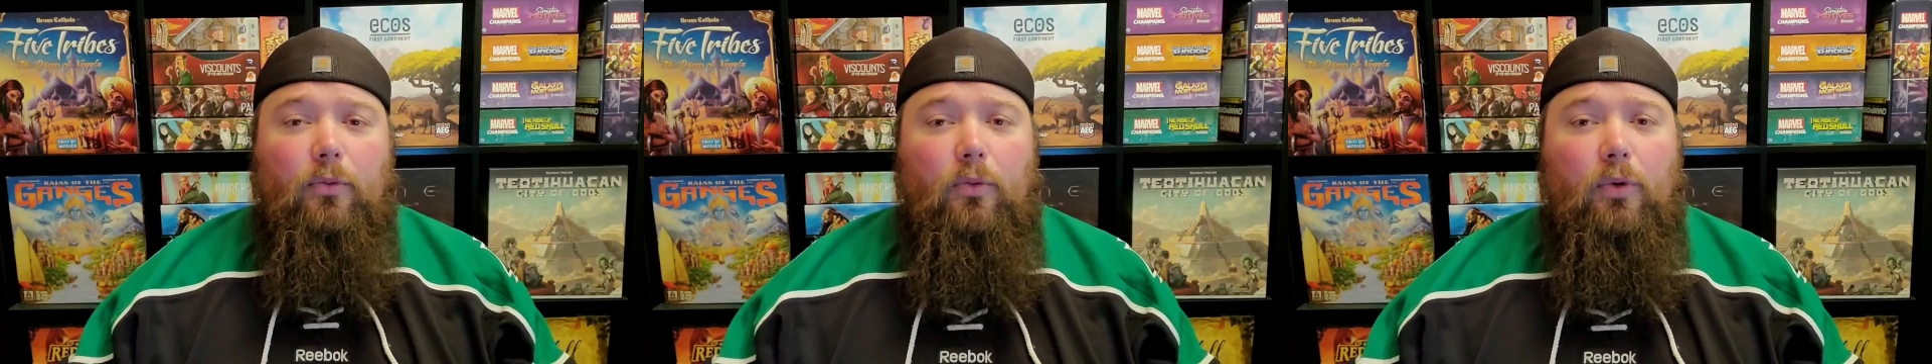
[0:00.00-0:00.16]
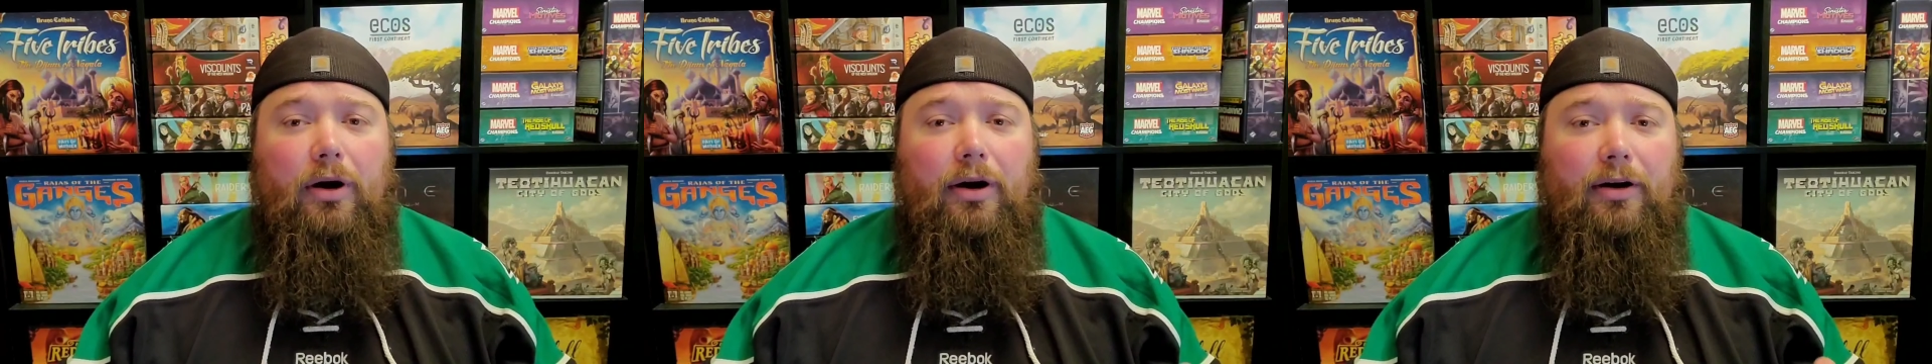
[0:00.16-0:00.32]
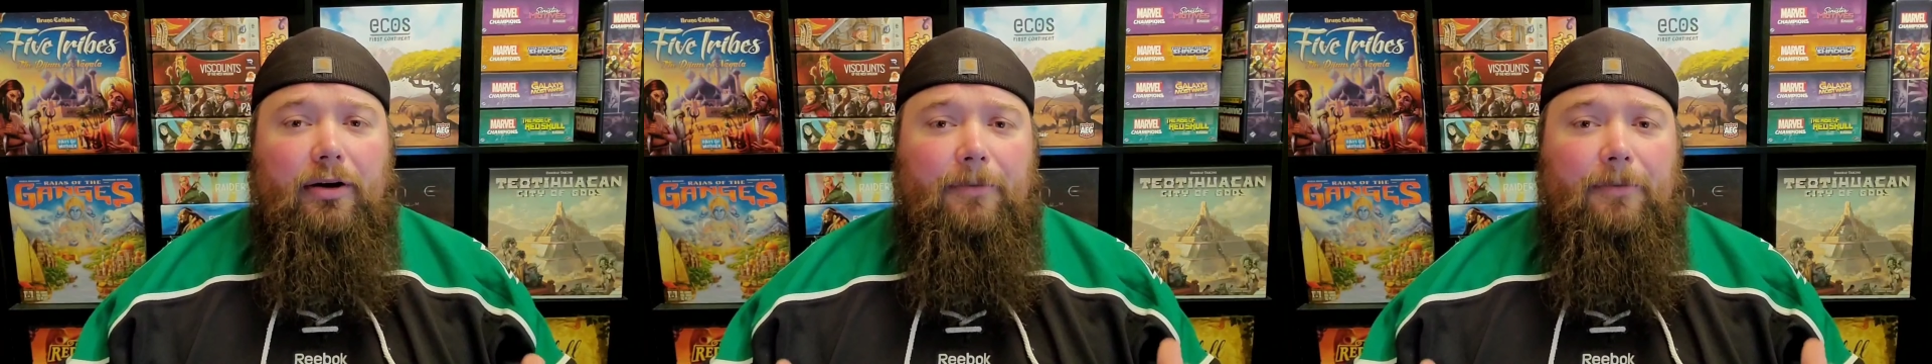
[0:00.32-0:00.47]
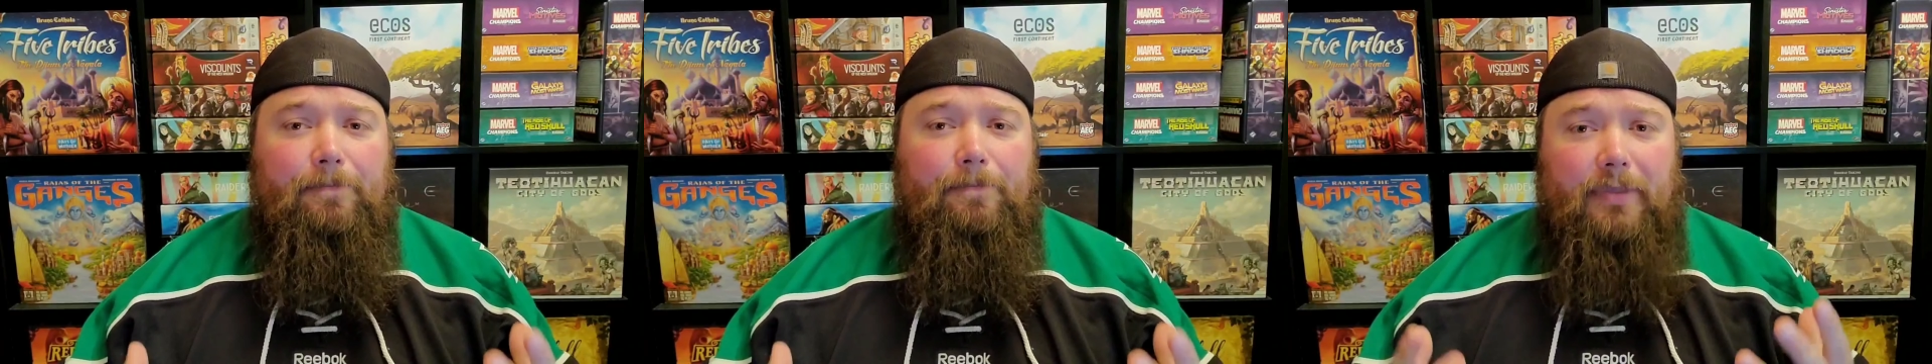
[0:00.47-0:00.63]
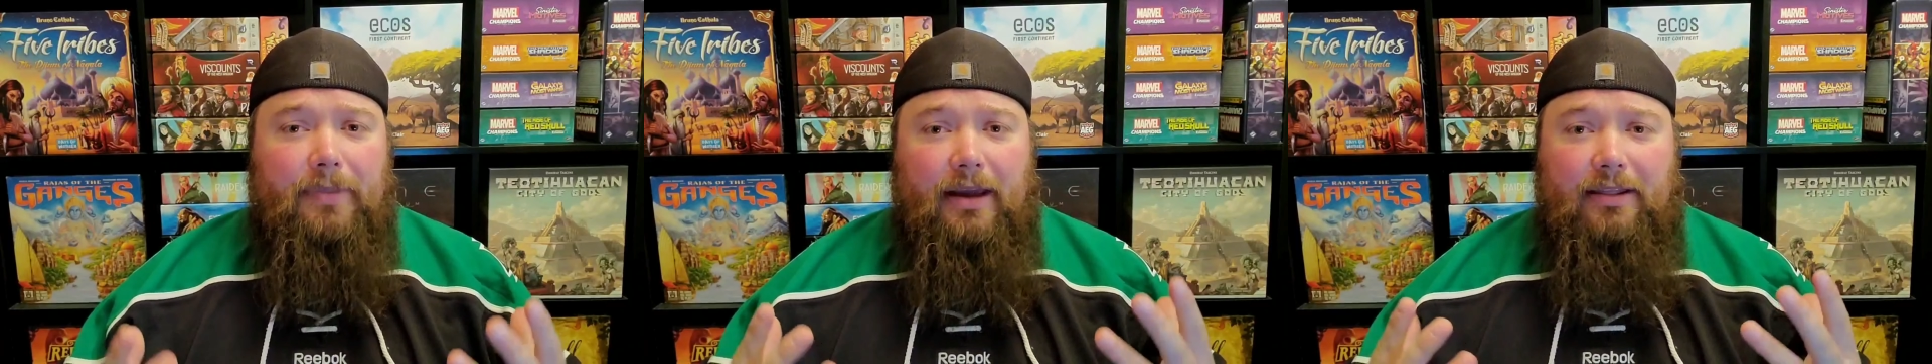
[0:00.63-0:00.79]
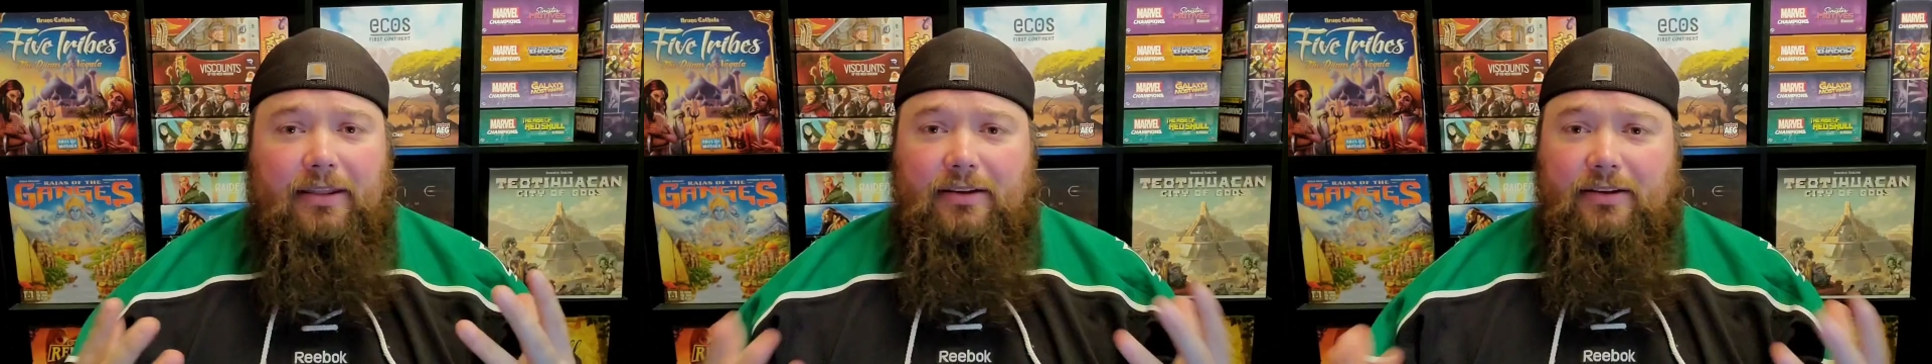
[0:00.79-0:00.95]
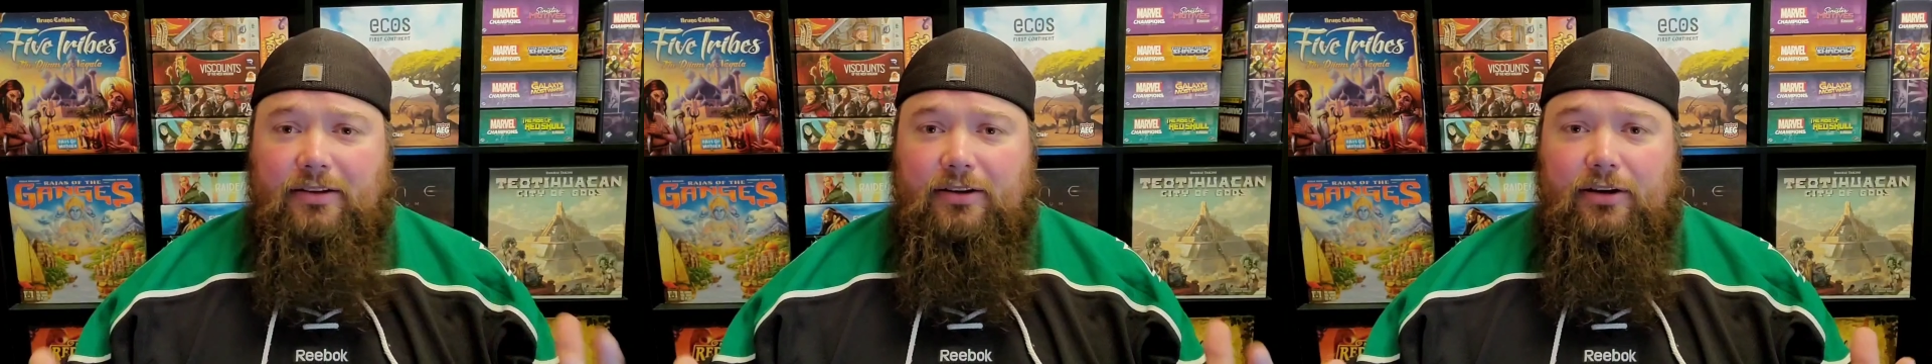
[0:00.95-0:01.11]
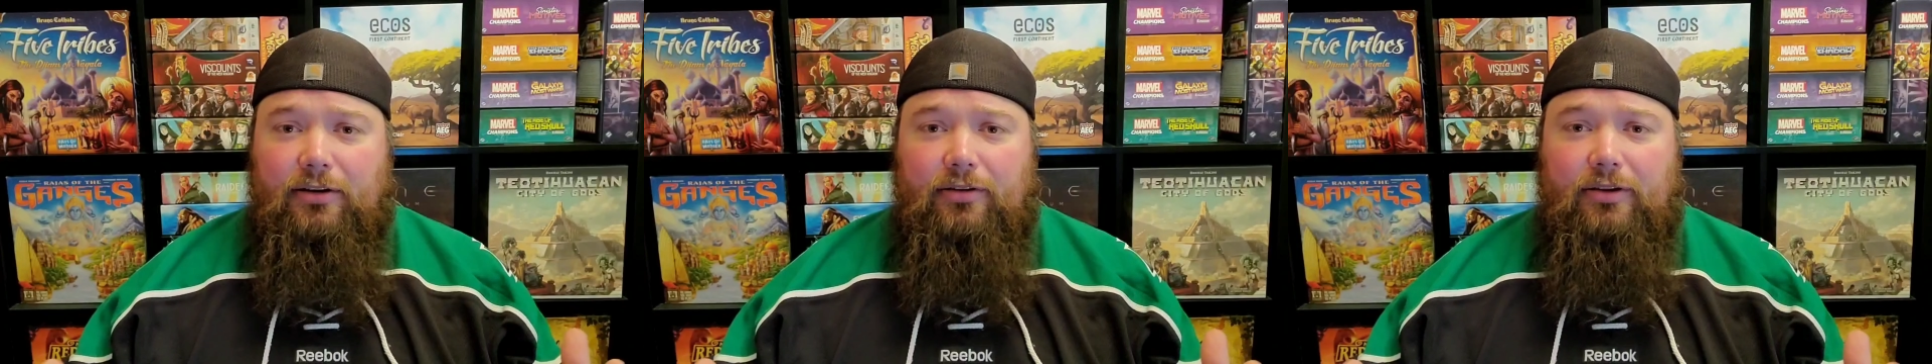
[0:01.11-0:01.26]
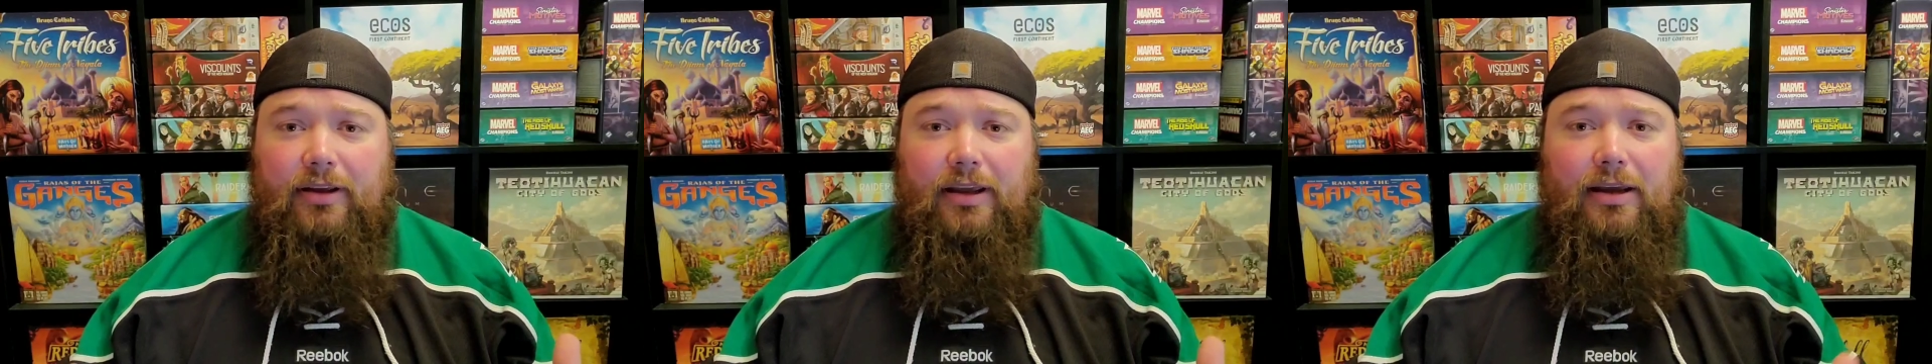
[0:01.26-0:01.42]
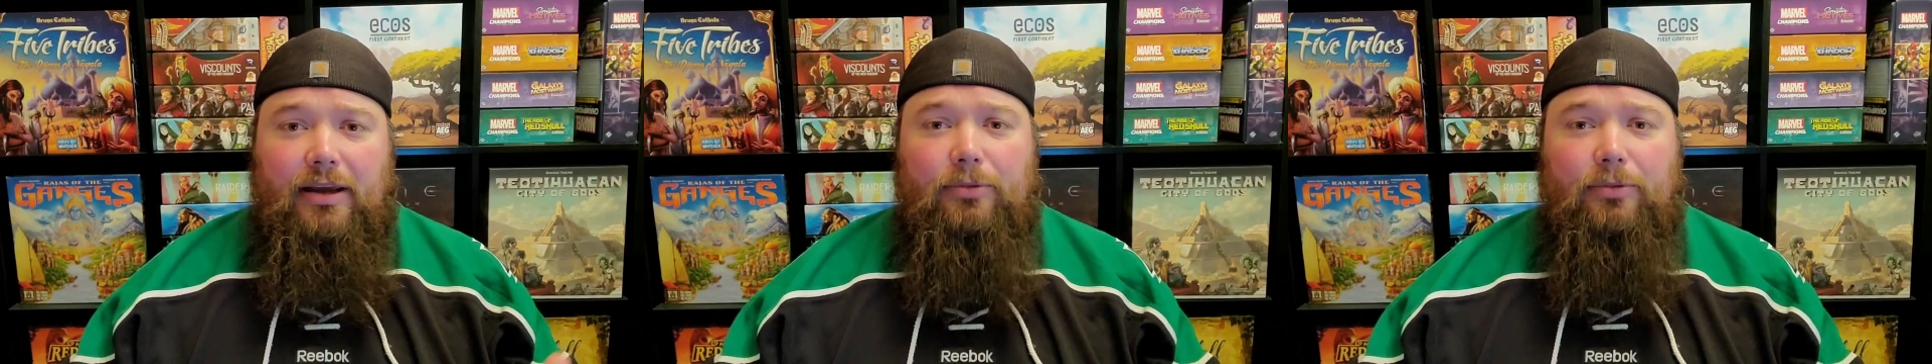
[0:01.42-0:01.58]
where at the start of
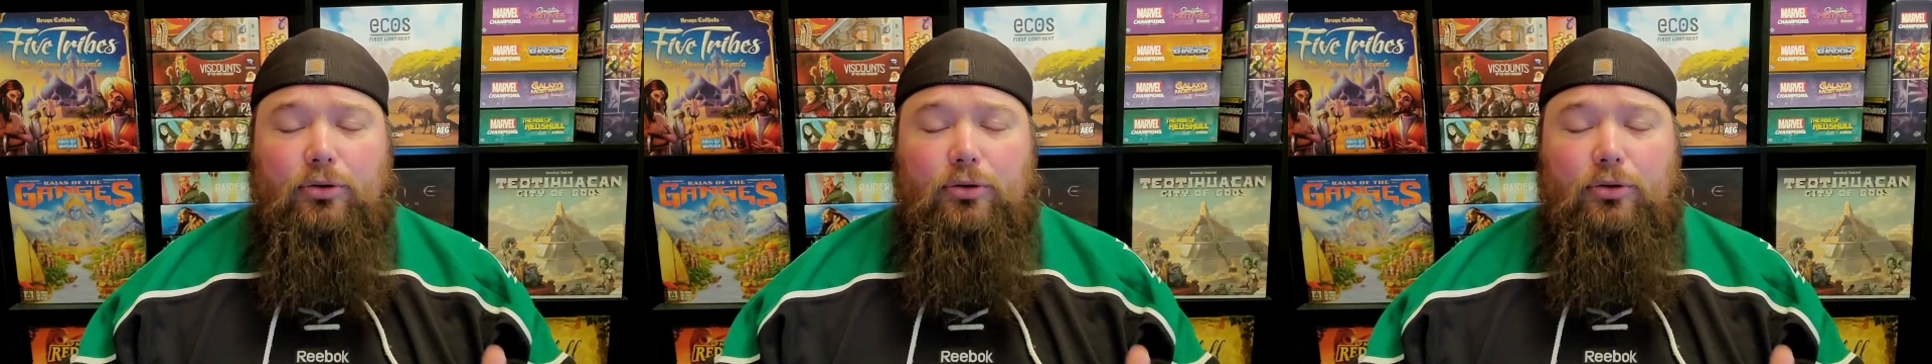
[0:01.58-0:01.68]
the game